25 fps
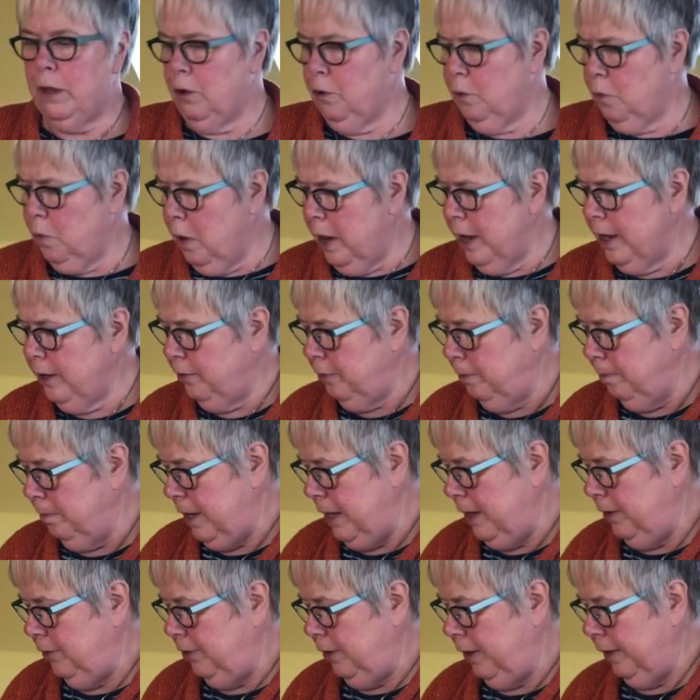Quite
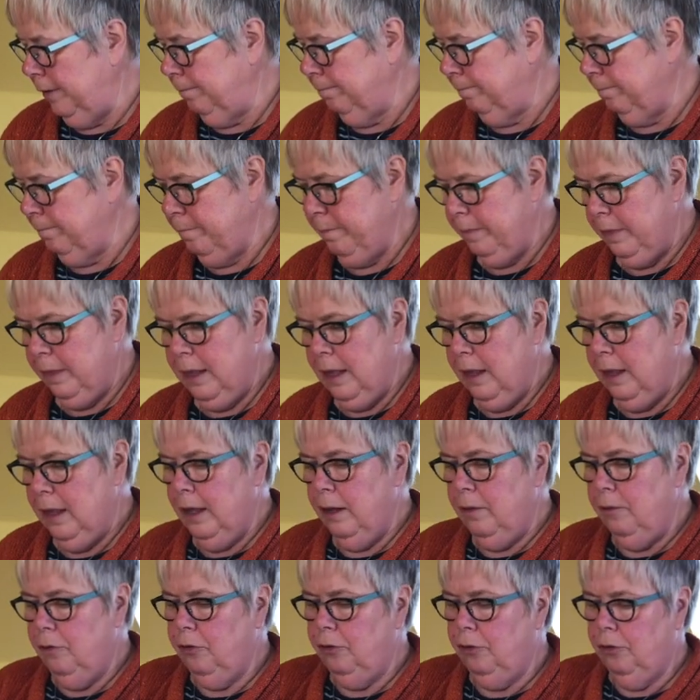amazing.
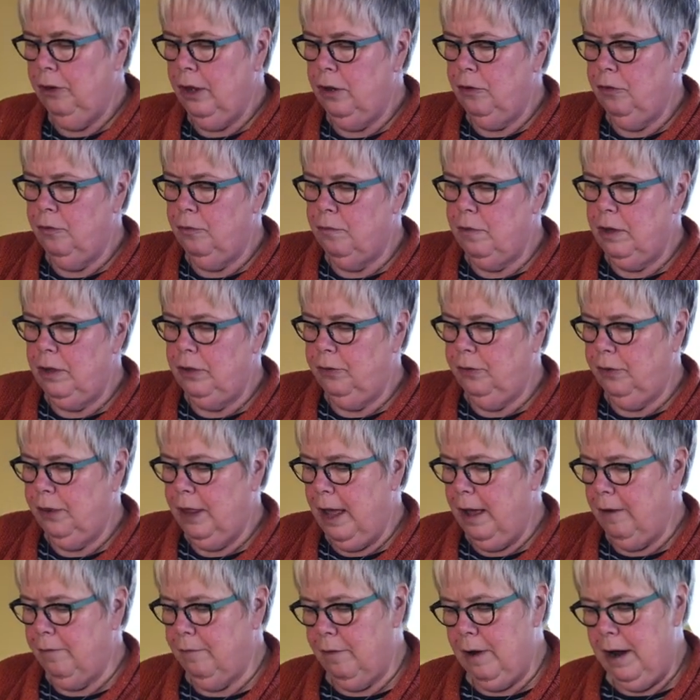I'm just going to rinse
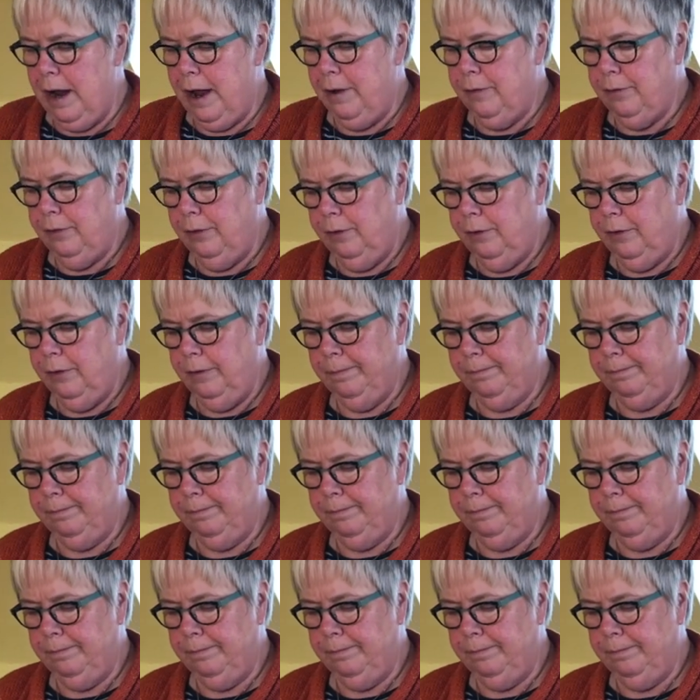that round.